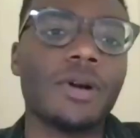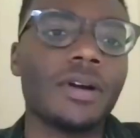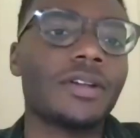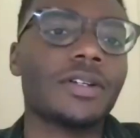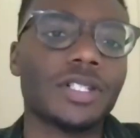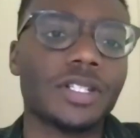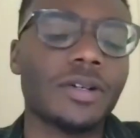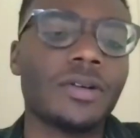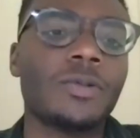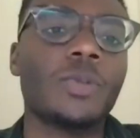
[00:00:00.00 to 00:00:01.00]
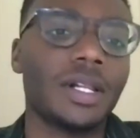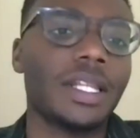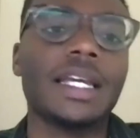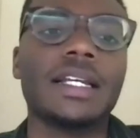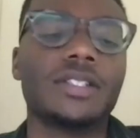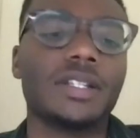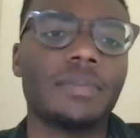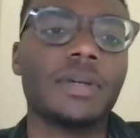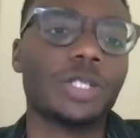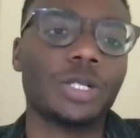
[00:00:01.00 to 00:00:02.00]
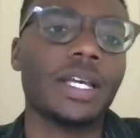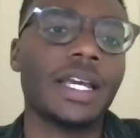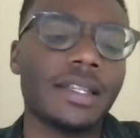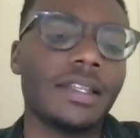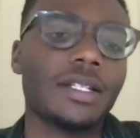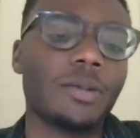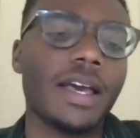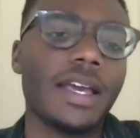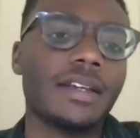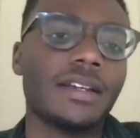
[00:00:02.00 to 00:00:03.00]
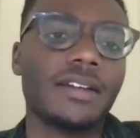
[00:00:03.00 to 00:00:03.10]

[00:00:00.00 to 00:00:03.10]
where they're still willing to capitulate in this way?